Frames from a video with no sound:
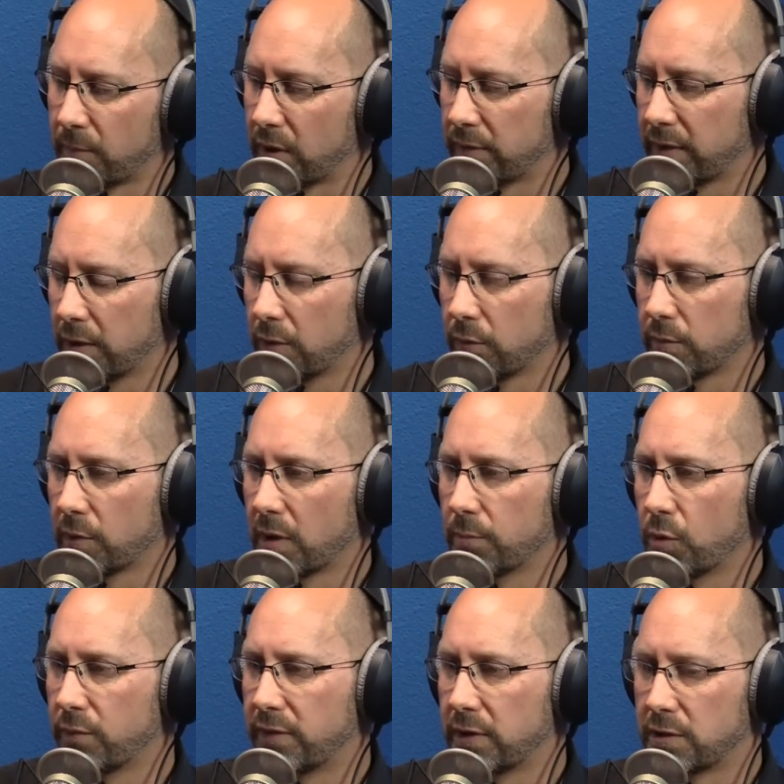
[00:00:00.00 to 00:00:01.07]
and then I, I
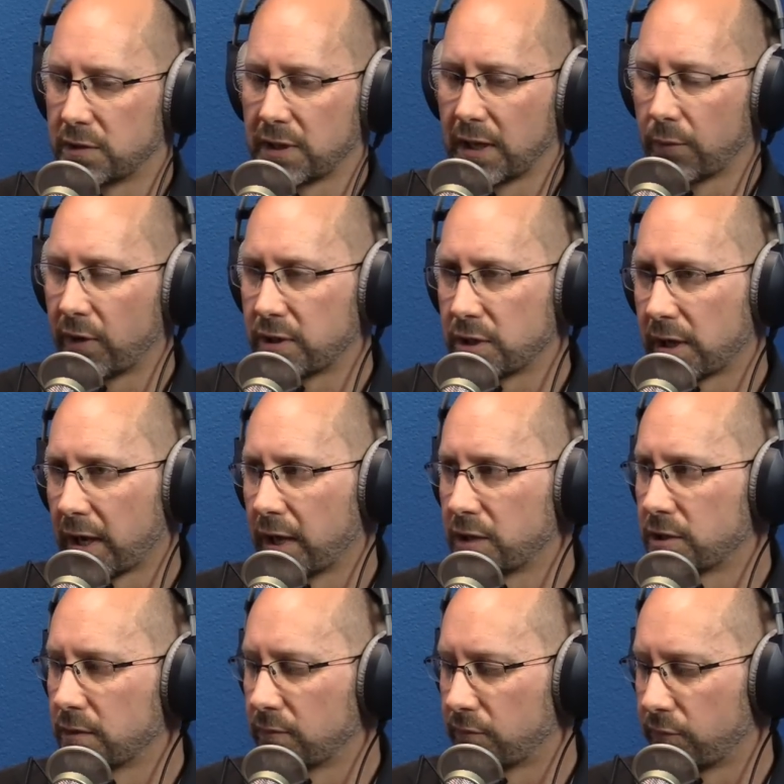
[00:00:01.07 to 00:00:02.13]
moved into seller
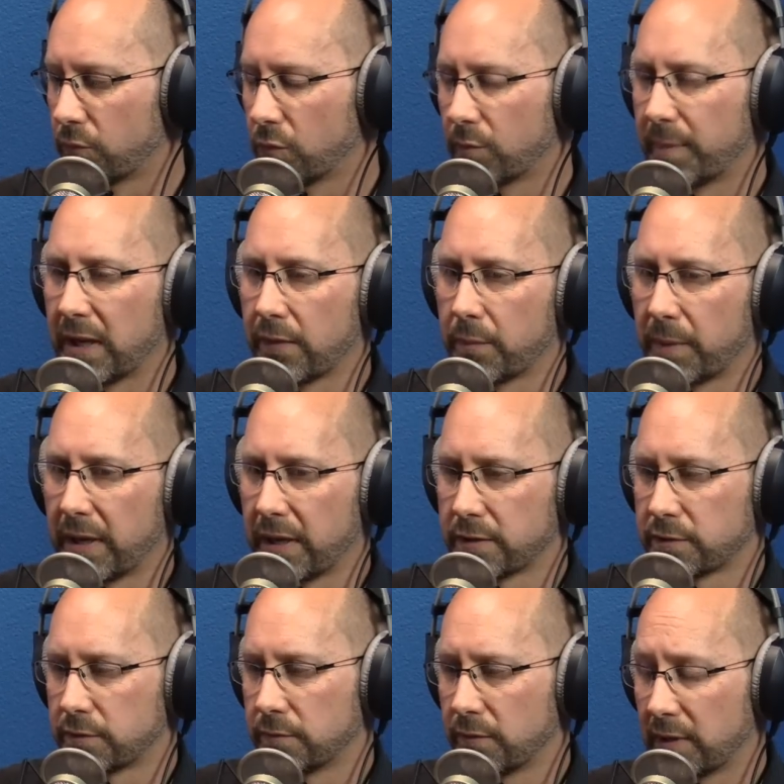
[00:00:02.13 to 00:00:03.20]
education for about the,
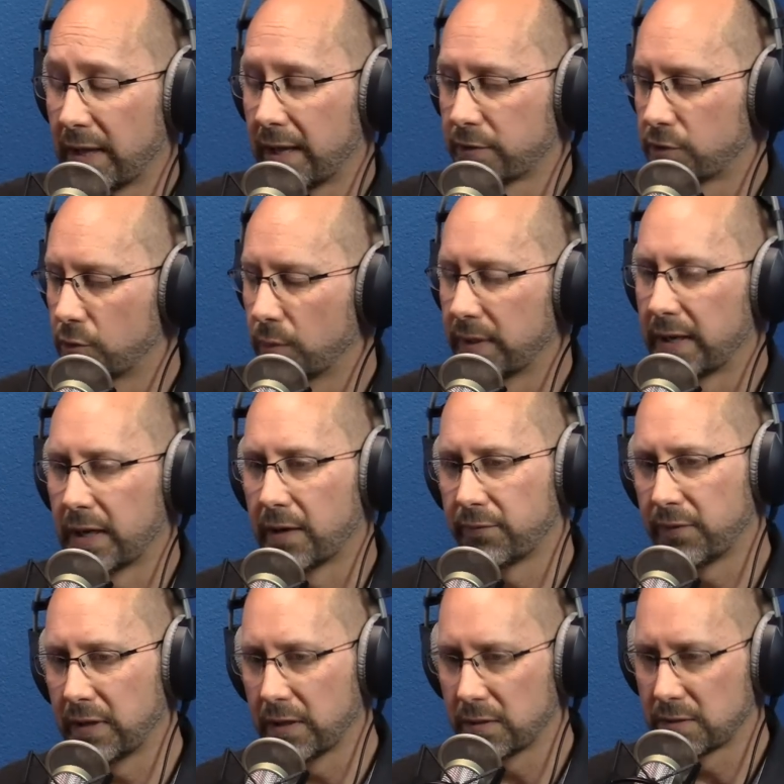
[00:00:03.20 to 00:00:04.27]
past, the last two and a half
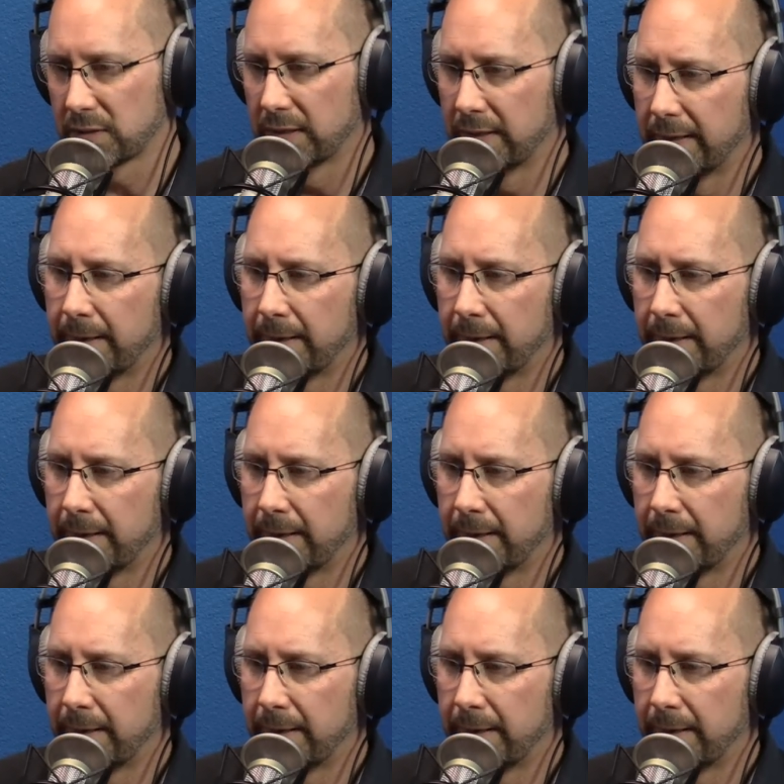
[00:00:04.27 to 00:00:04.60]
years.